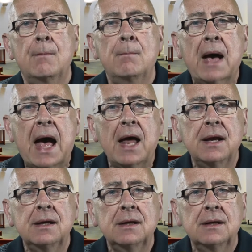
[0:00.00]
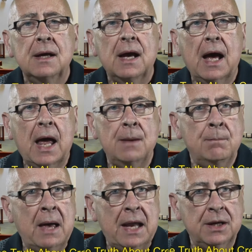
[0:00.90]
Man,
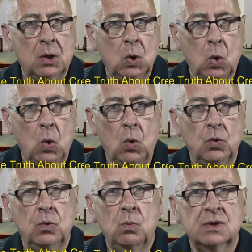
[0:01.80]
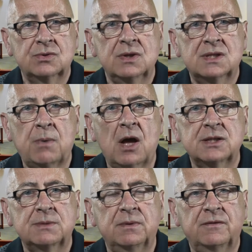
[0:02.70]
and man alone, was
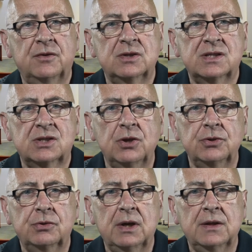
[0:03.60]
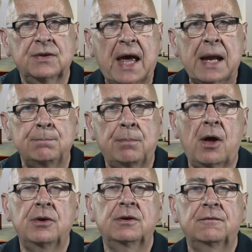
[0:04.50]
responsible for sundering that
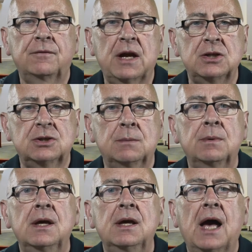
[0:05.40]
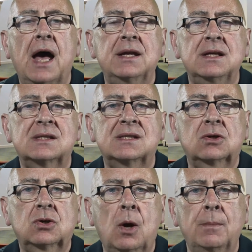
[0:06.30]
bond of friendship and in
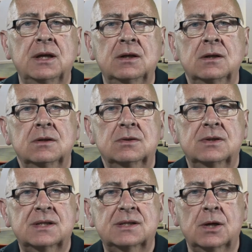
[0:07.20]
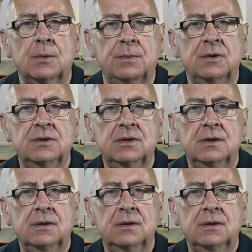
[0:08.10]
succumbing to the serpent.